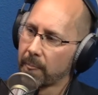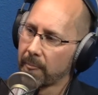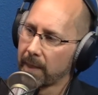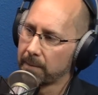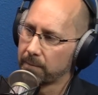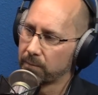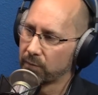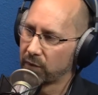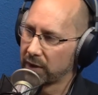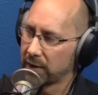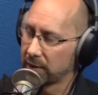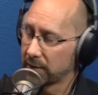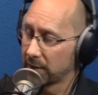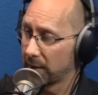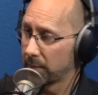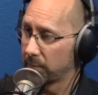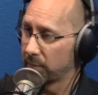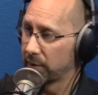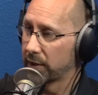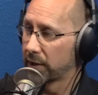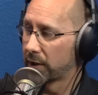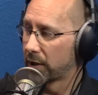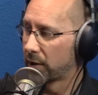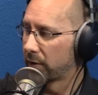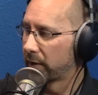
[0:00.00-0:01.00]
then let
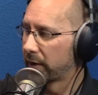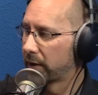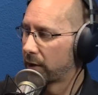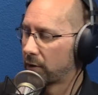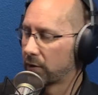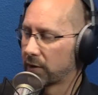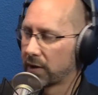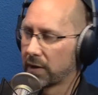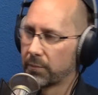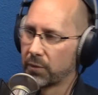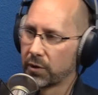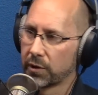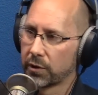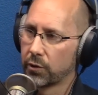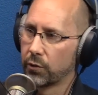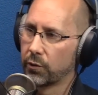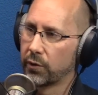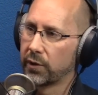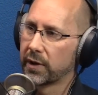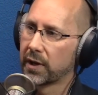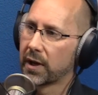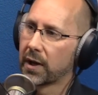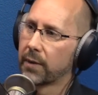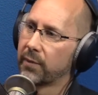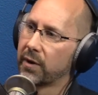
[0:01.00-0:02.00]
me know and I'll get my courier
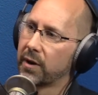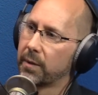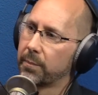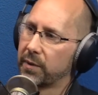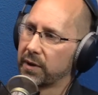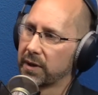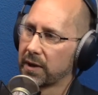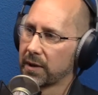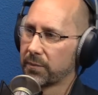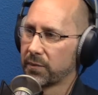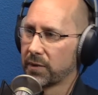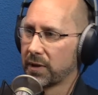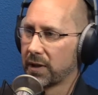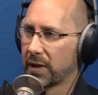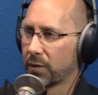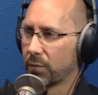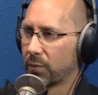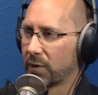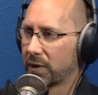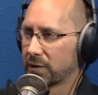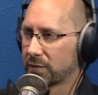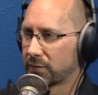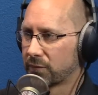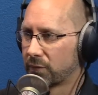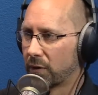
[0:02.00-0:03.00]
to come around and pick up the other
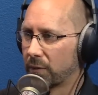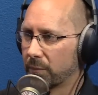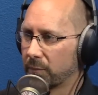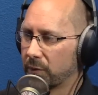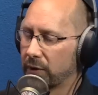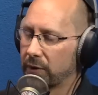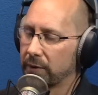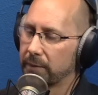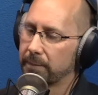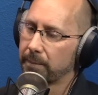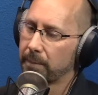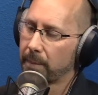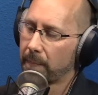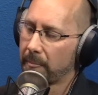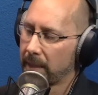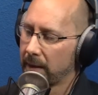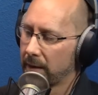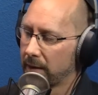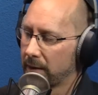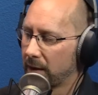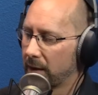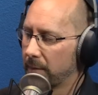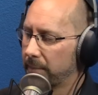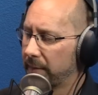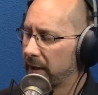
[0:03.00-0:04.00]
ones from you. Hmm.
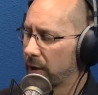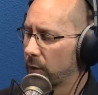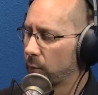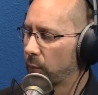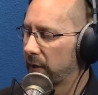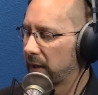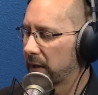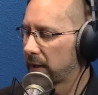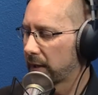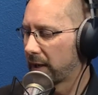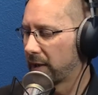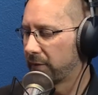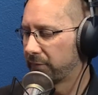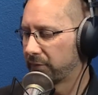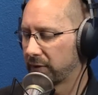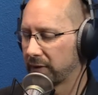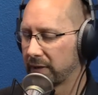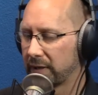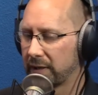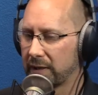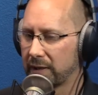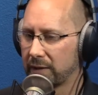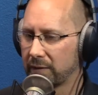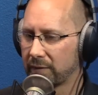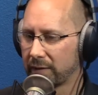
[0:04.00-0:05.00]
About a week after,
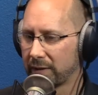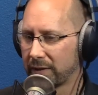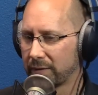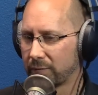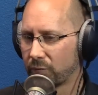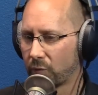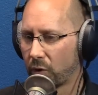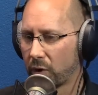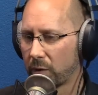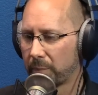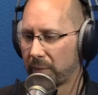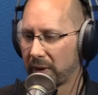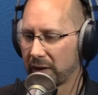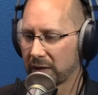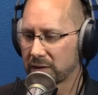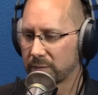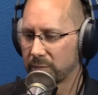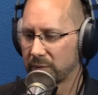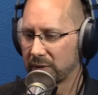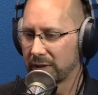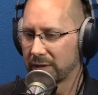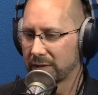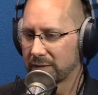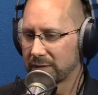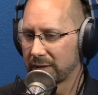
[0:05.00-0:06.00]
he then wrote back to
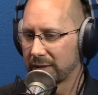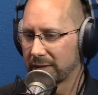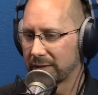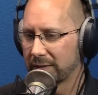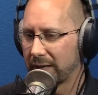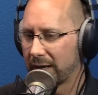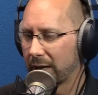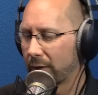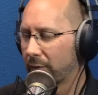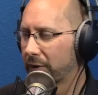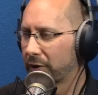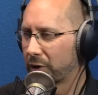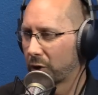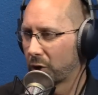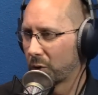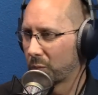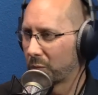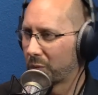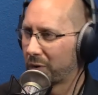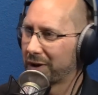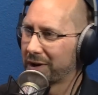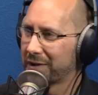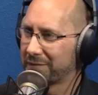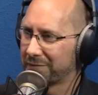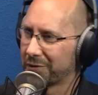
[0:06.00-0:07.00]
me and he said, now I know
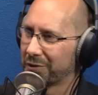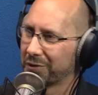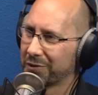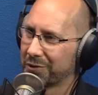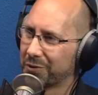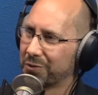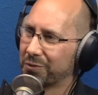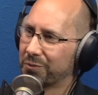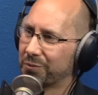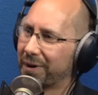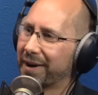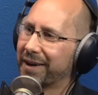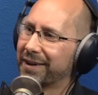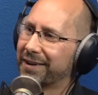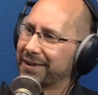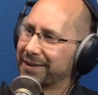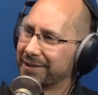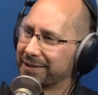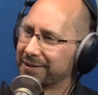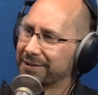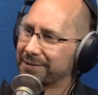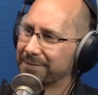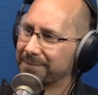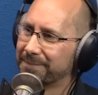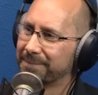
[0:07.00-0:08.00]
why you've got the good
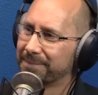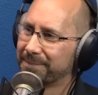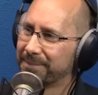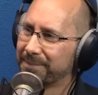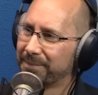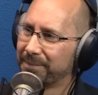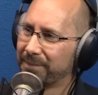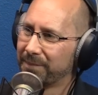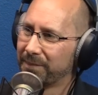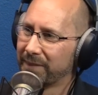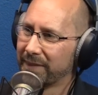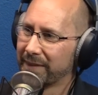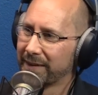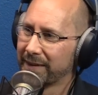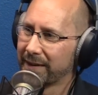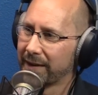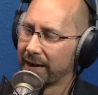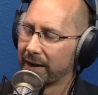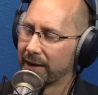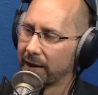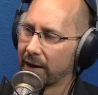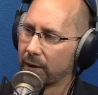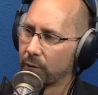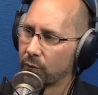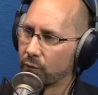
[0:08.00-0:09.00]
ratings.
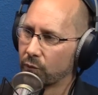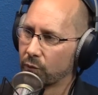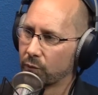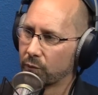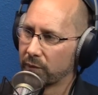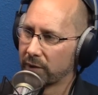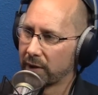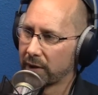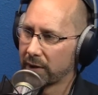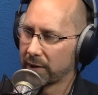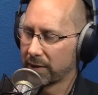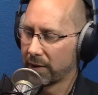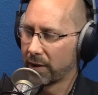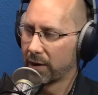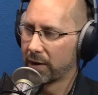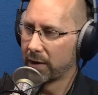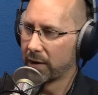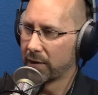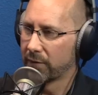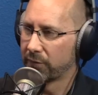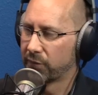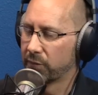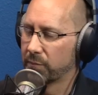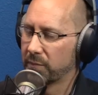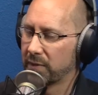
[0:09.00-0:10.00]
And that, that yeah.
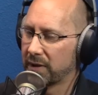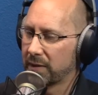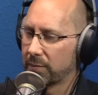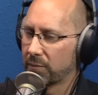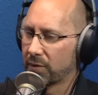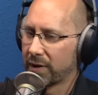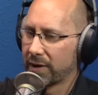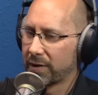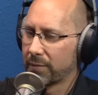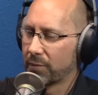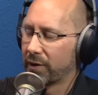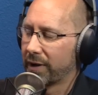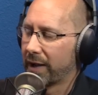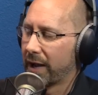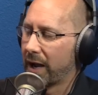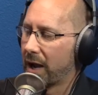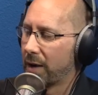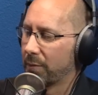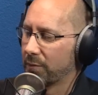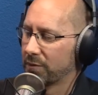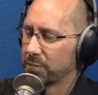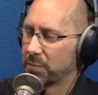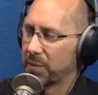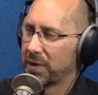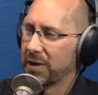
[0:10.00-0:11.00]
uh, for me, my, my heart
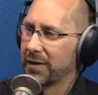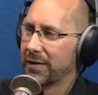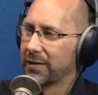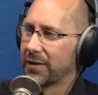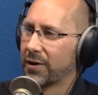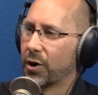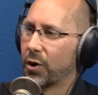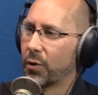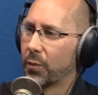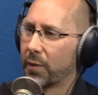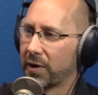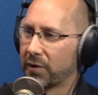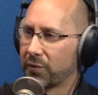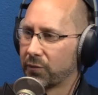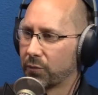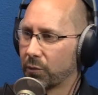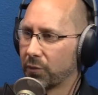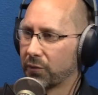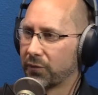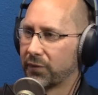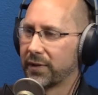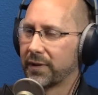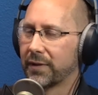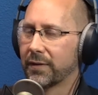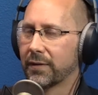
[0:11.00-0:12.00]
was beating the whole way through
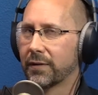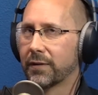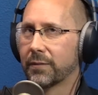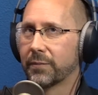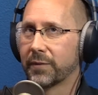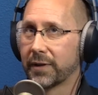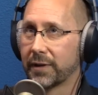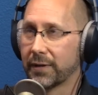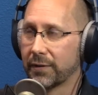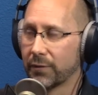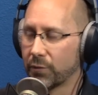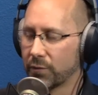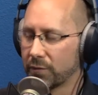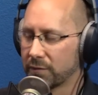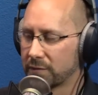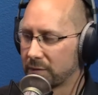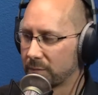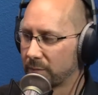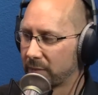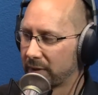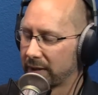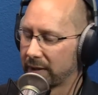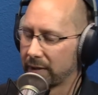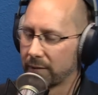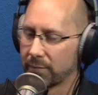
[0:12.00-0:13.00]
it, thinking, oh, I'm going to lose the
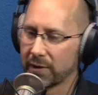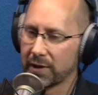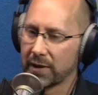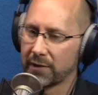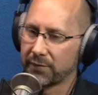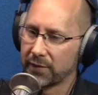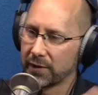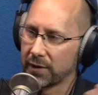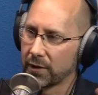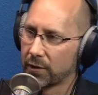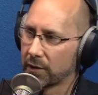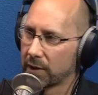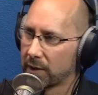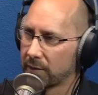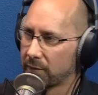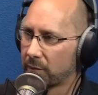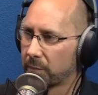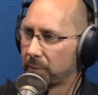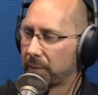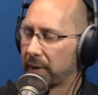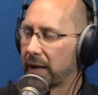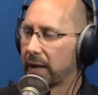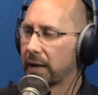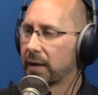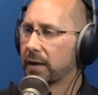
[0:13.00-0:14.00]
money. I'm going to have to go and give it
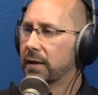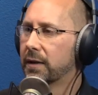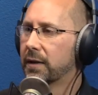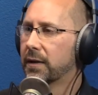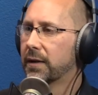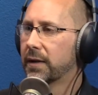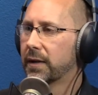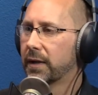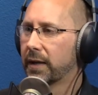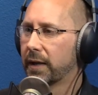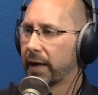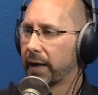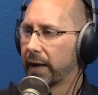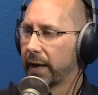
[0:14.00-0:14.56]
back. Yeah.